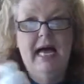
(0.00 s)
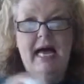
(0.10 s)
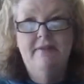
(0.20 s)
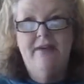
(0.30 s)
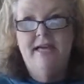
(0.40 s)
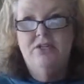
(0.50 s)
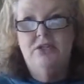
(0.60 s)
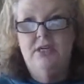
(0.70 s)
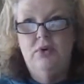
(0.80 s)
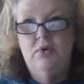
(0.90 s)
I've
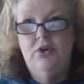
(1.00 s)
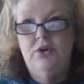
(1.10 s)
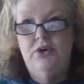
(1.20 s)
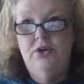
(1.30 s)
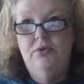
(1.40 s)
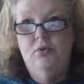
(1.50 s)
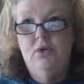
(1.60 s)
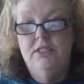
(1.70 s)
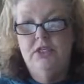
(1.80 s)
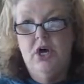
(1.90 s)
actually ordered
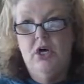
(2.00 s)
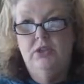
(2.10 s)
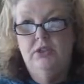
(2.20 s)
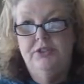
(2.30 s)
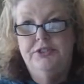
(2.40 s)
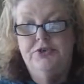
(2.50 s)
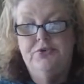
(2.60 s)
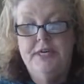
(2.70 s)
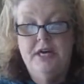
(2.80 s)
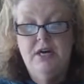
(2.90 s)
what's called the
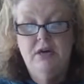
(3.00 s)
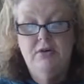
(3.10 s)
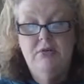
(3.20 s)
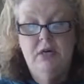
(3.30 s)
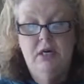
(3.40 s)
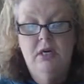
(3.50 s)
Trio